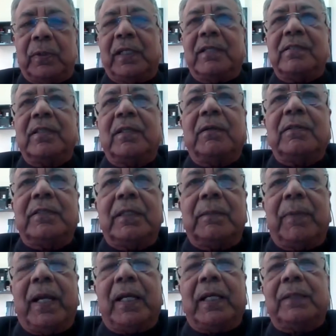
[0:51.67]
insolvency and
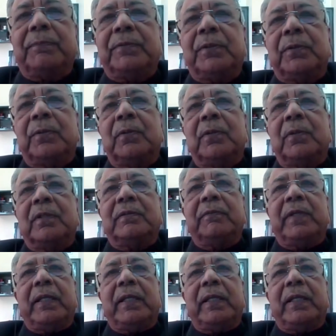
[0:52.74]
bankruptcy code, is a
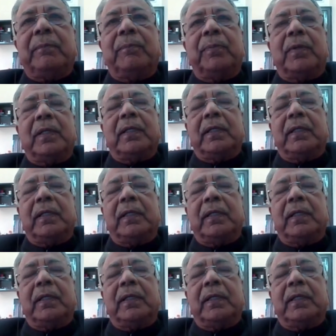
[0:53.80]
very important